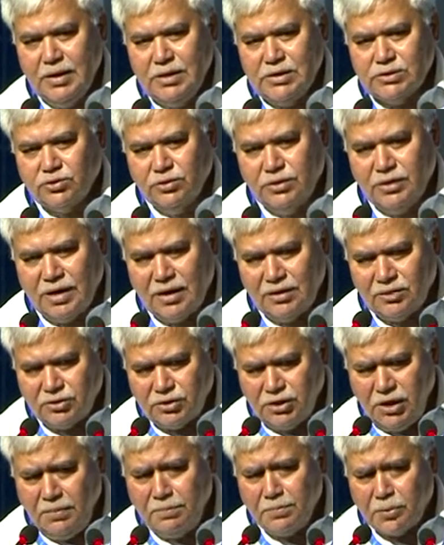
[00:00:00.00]
So there are
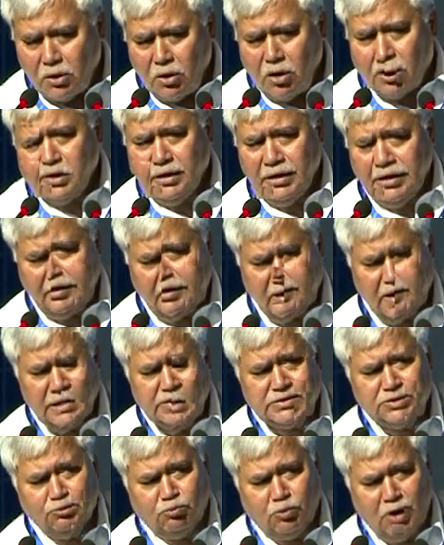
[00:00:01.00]
three broad
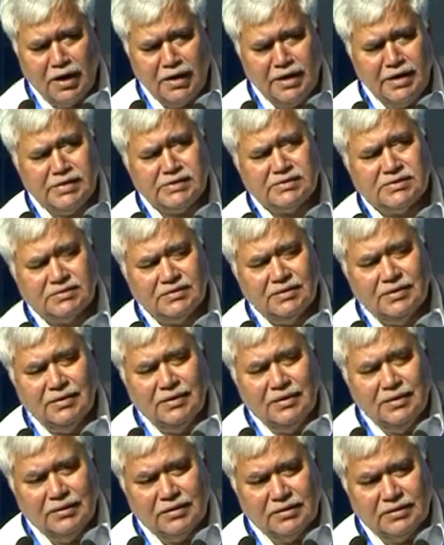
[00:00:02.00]
areas. One is
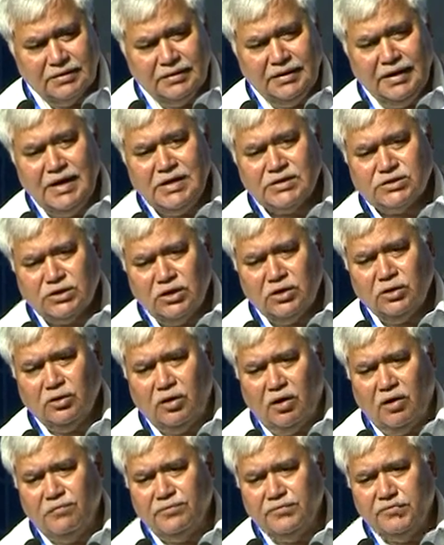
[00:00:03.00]
creation
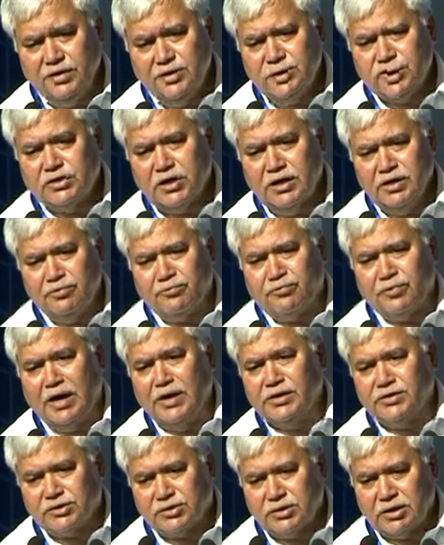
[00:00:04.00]
of digital
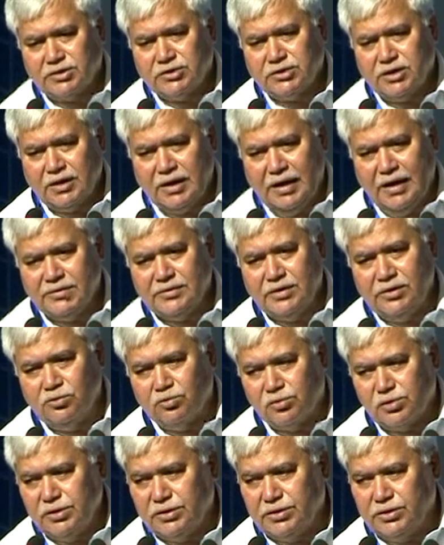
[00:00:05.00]
infrastructure as a
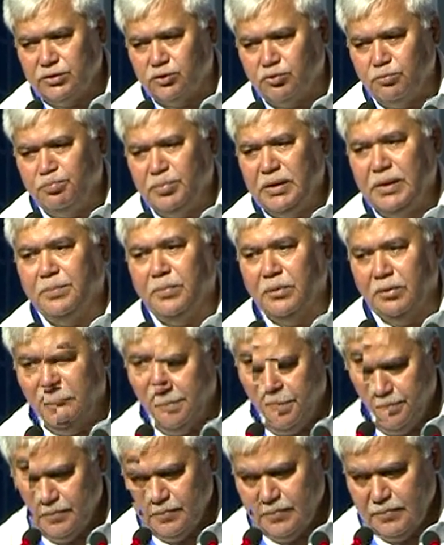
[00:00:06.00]
utility to people.
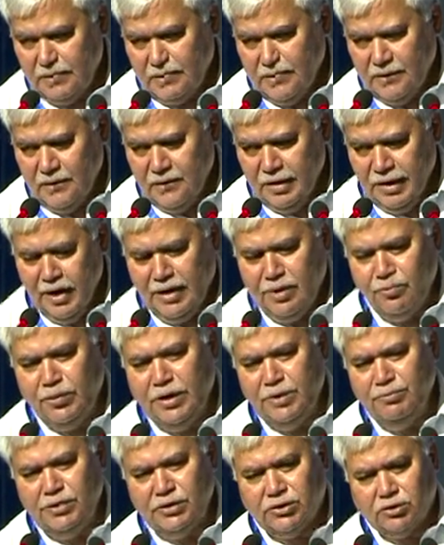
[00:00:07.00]
And
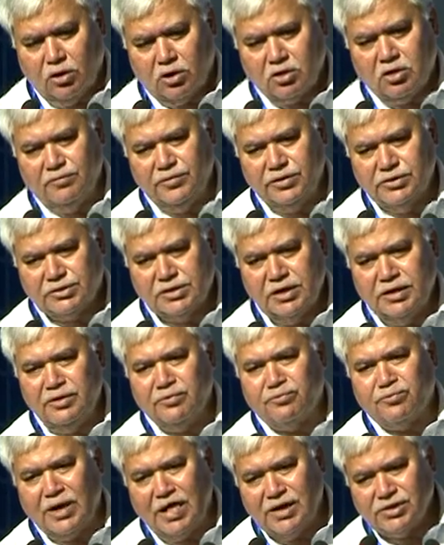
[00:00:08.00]
when we talk of digital
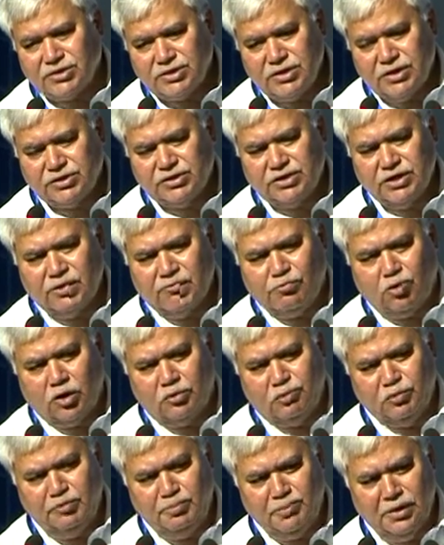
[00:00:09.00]
infrastructure,
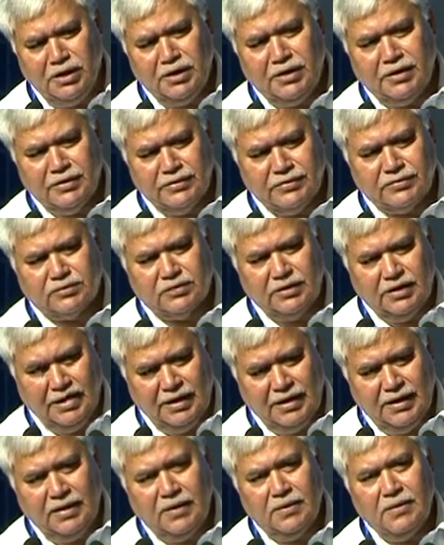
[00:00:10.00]
what we mean is
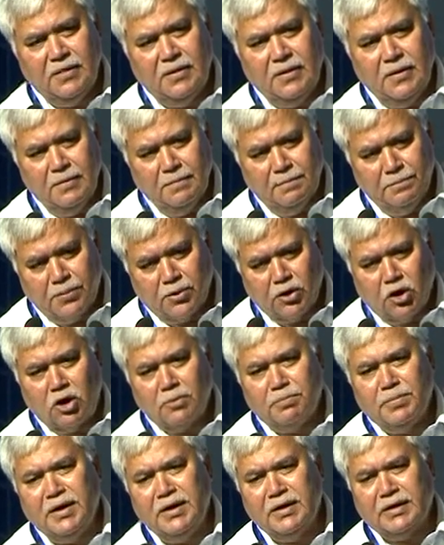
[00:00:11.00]
A,
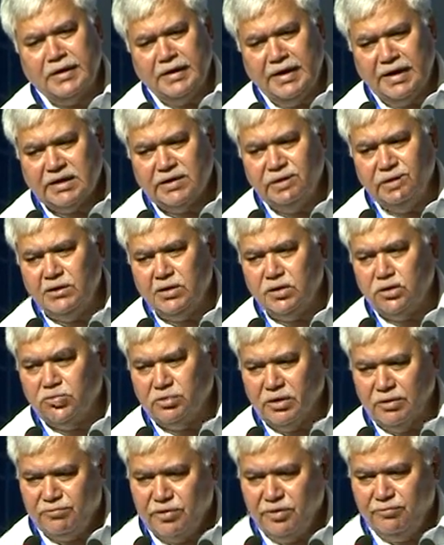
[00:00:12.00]
broadband connectivity
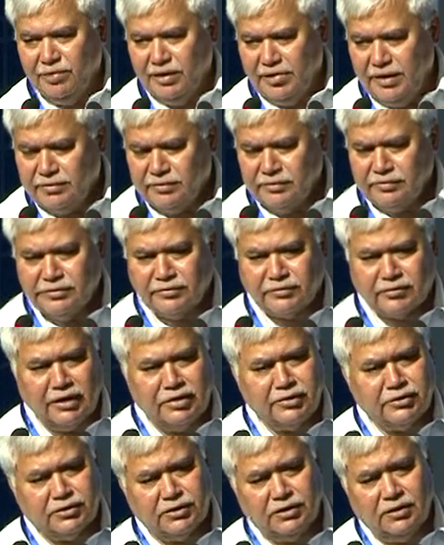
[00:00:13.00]
to every village in this
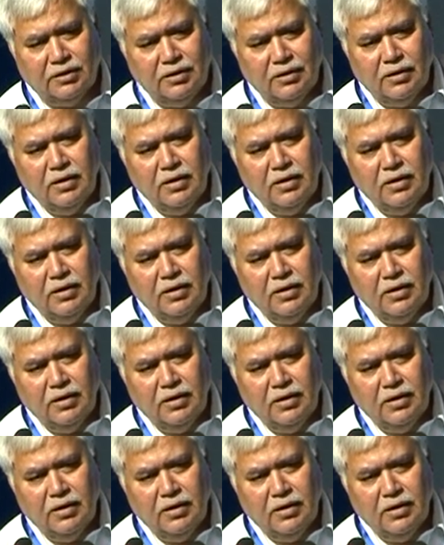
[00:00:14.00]
country,